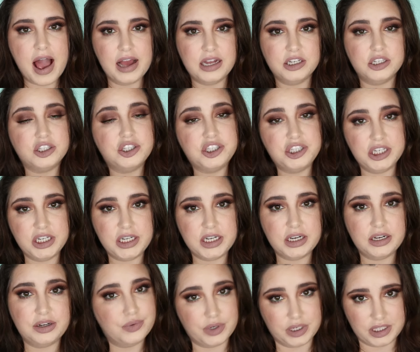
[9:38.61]
and
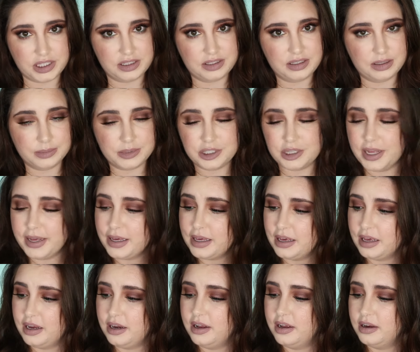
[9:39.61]
she really seemed to
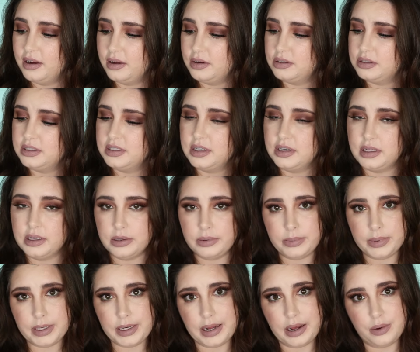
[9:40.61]
like it. And I was like, you know
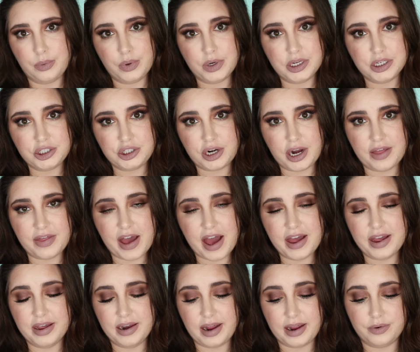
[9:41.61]
what? I want to try
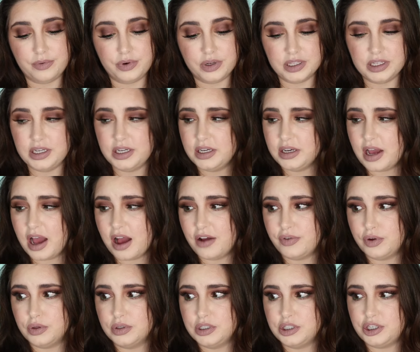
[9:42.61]
that. And I really
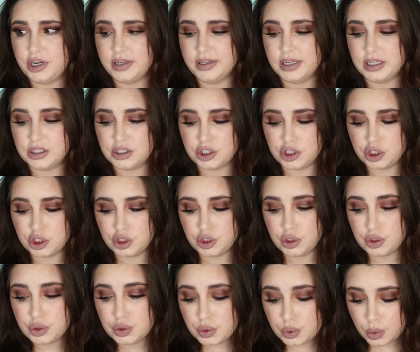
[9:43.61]
have only tried like
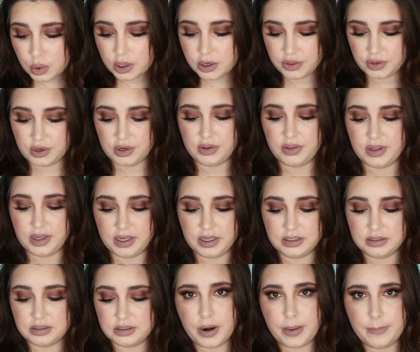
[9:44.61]
two or three
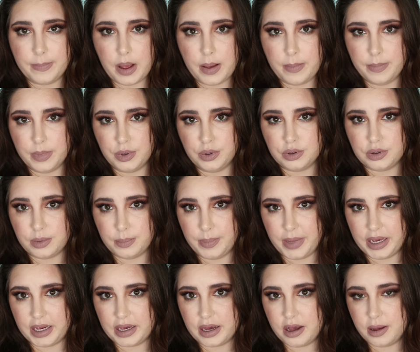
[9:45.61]
things from Milk
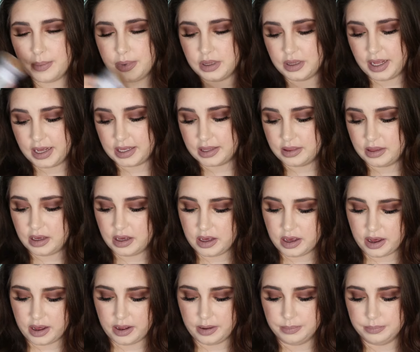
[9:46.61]
Makeup, like
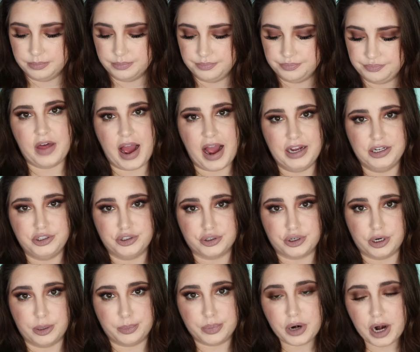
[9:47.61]
the um, the Hydro
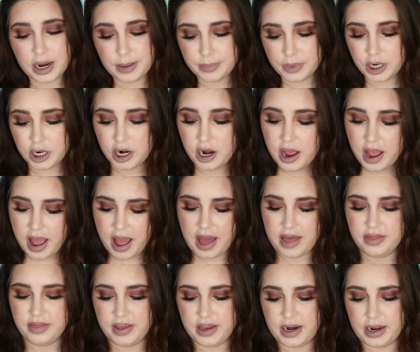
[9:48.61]
Grip Primer,
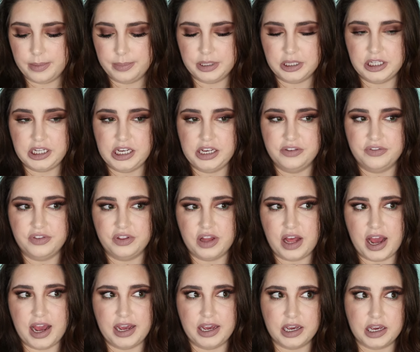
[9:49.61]
and then I believe
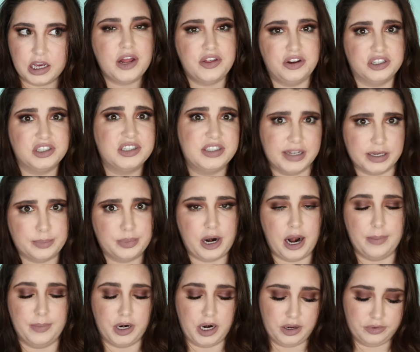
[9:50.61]
like one other stick
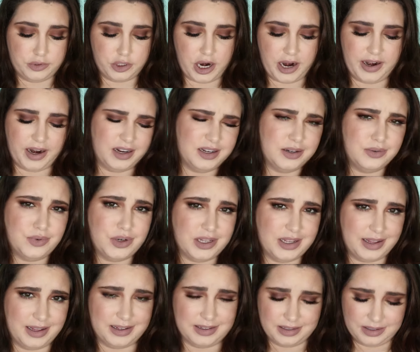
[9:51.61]
primer I've tried. I didn't
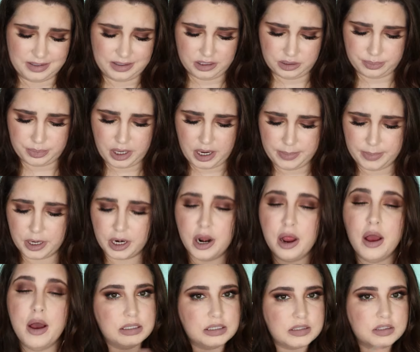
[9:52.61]
really like the stick primer.
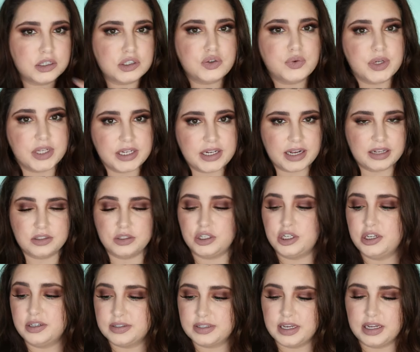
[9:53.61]
This looked really nice
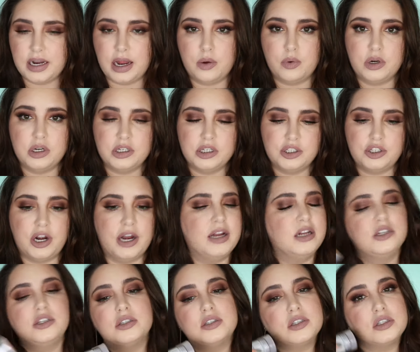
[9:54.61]
on her skin. I wanted to try
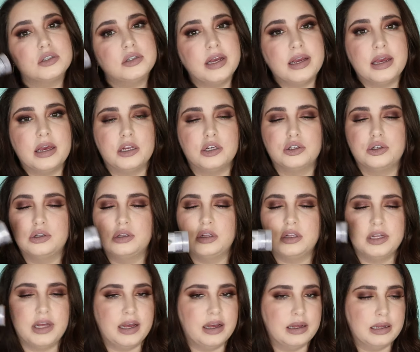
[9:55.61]
it. It just looked like it
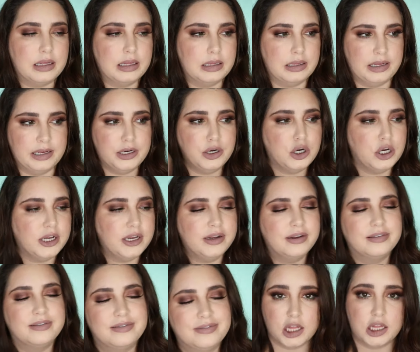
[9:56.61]
glit glid on,
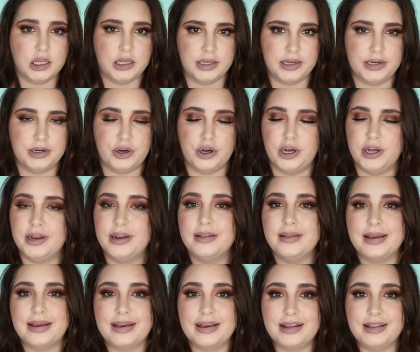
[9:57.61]
glid on,
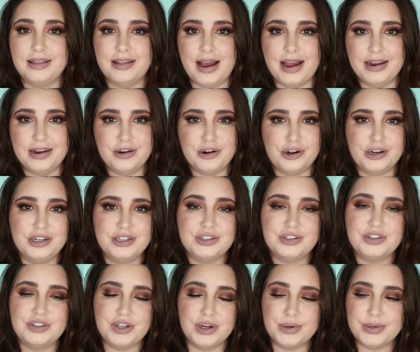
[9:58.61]
like it glided on
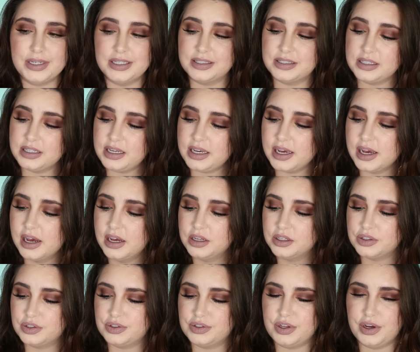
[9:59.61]
so easily.
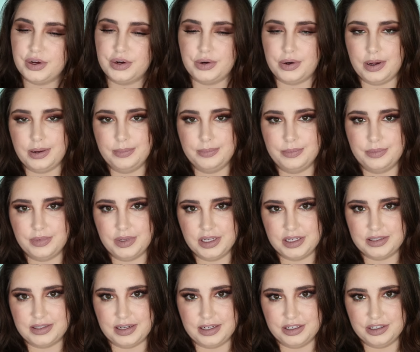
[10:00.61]
So I'm
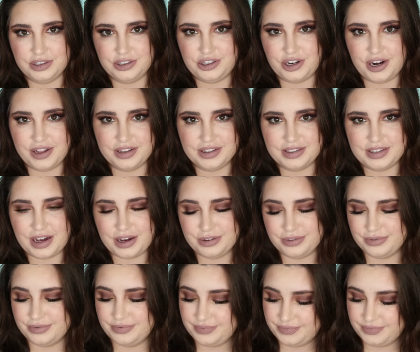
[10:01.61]
excited to try this out.